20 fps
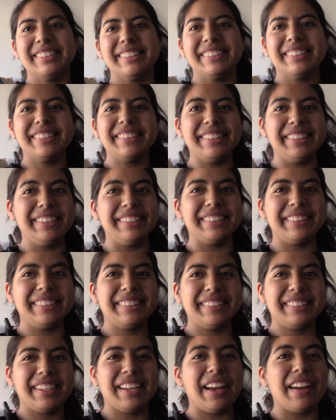still,
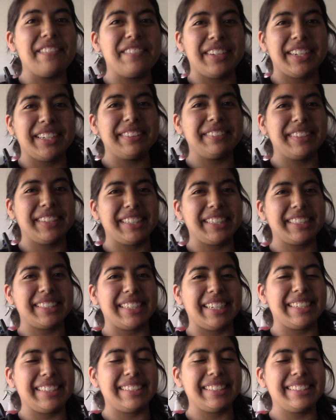I'm very, very
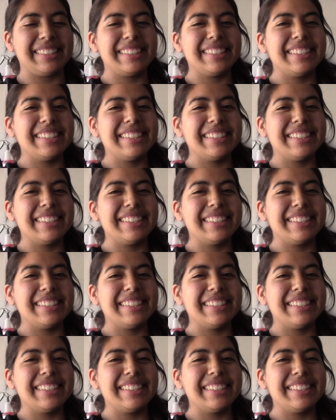excited.